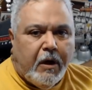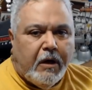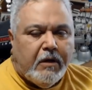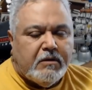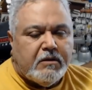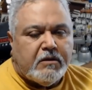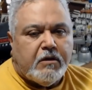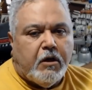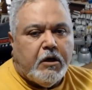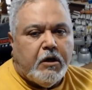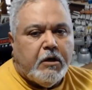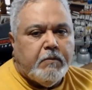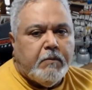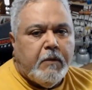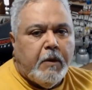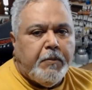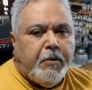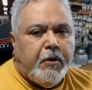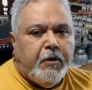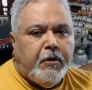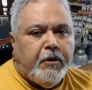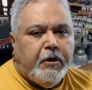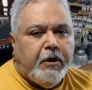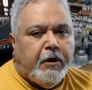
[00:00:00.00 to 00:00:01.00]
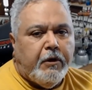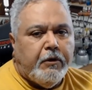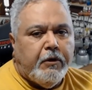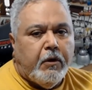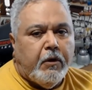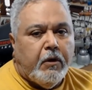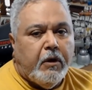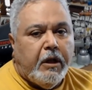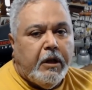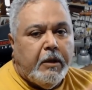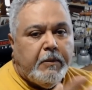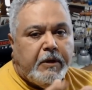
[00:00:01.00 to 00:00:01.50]
go out and start them up here and there, and
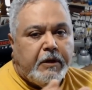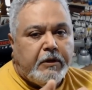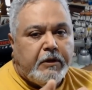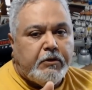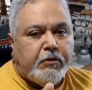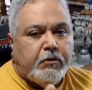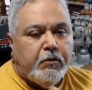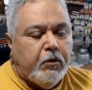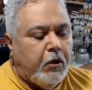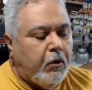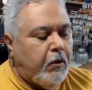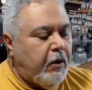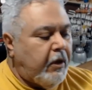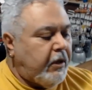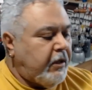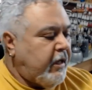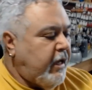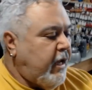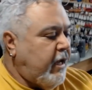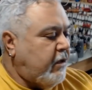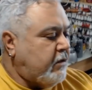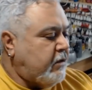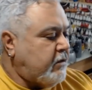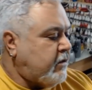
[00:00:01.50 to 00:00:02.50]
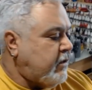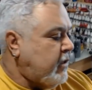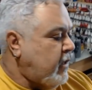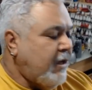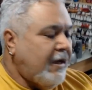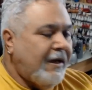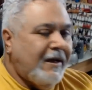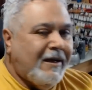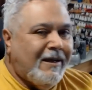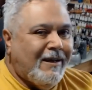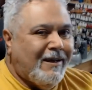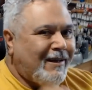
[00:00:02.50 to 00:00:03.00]
don't let them get too low on gas.
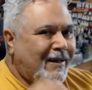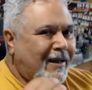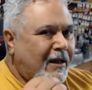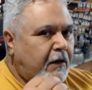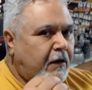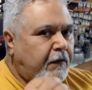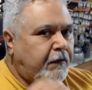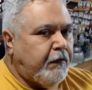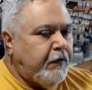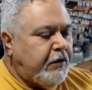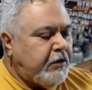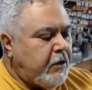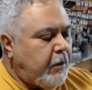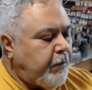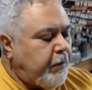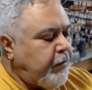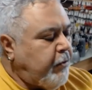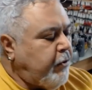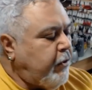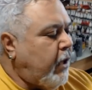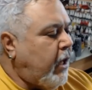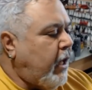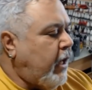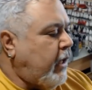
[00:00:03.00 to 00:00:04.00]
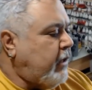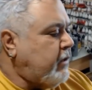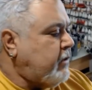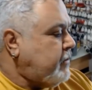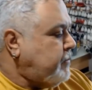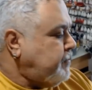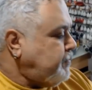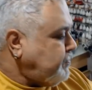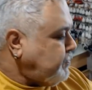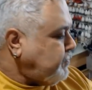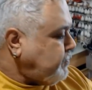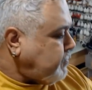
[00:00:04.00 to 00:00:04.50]
That'll freeze up in your
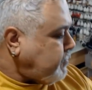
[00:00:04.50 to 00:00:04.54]
lines.